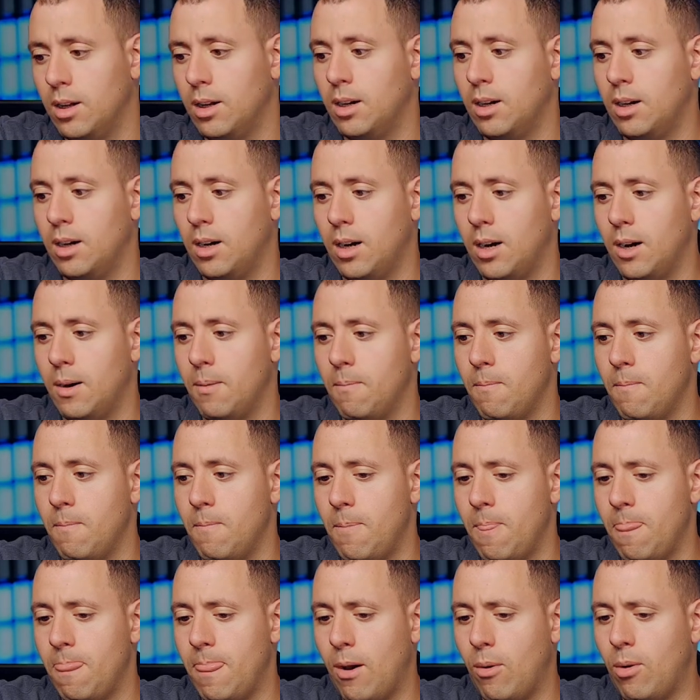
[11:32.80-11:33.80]
I
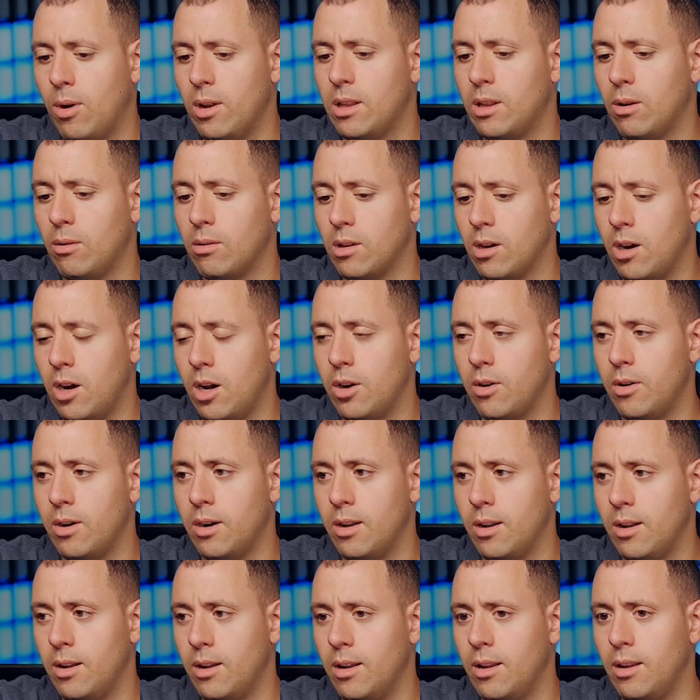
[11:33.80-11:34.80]
want to say it was
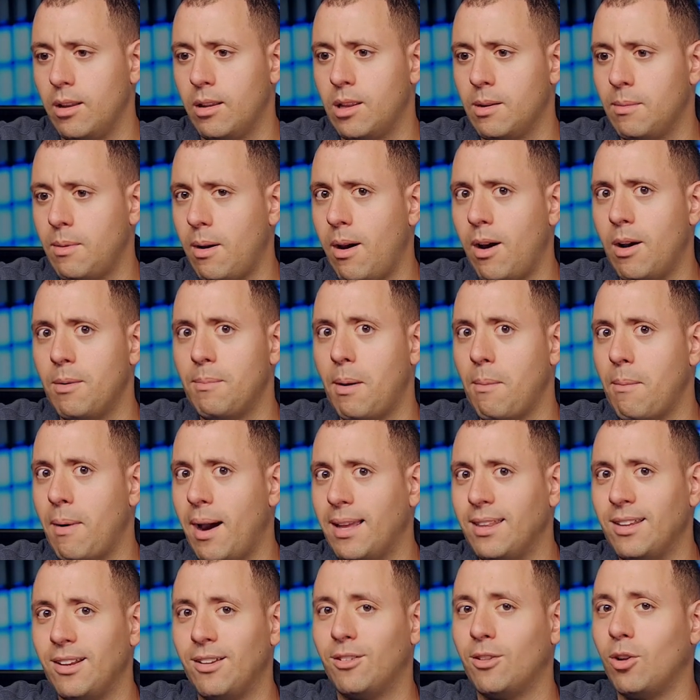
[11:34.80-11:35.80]
100. And somehow in my
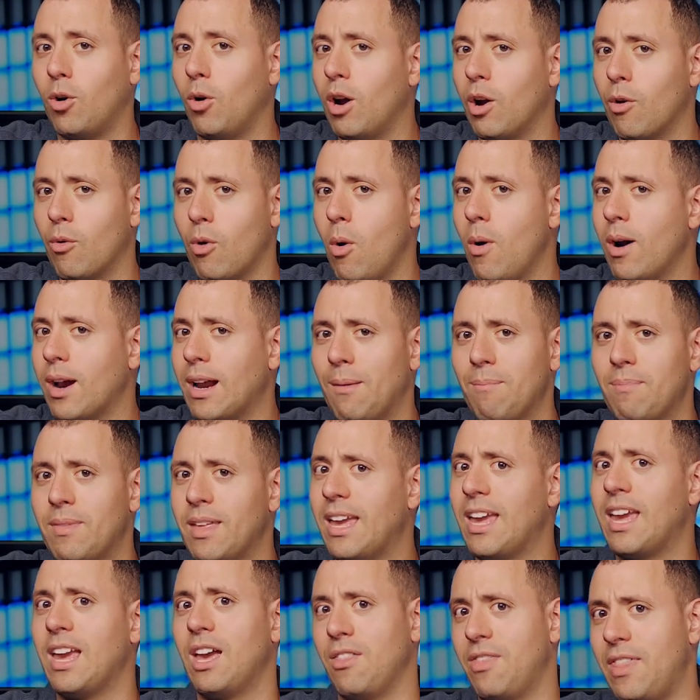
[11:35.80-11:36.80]
mind, it's so heroic, I'm
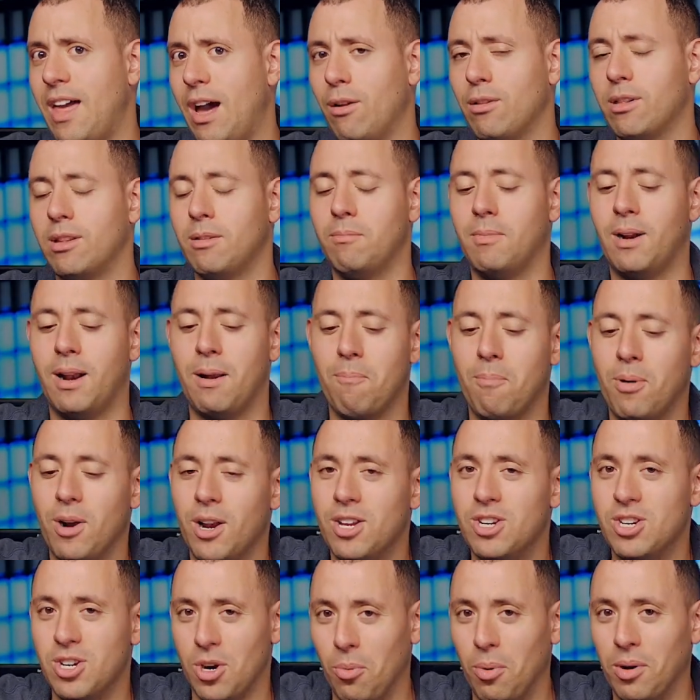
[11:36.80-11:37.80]
thinking 1,000, but I'm pretty
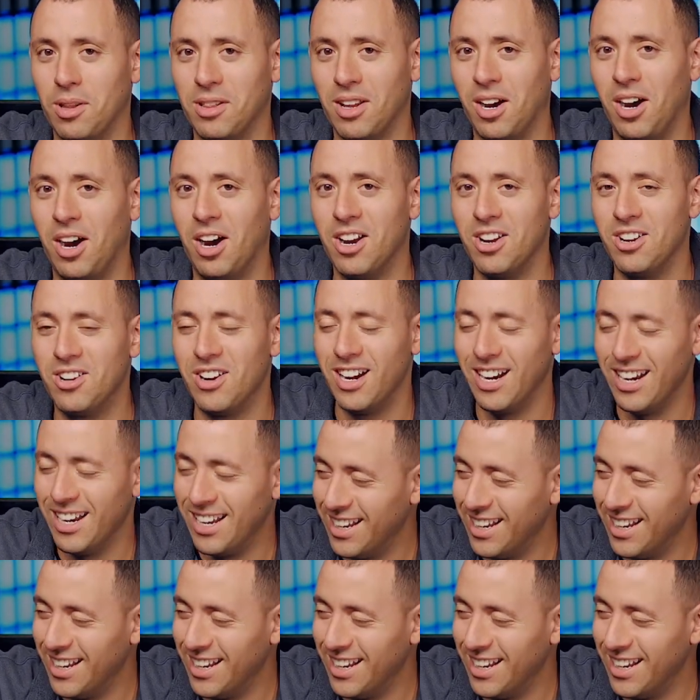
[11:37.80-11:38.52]
sure it was 100.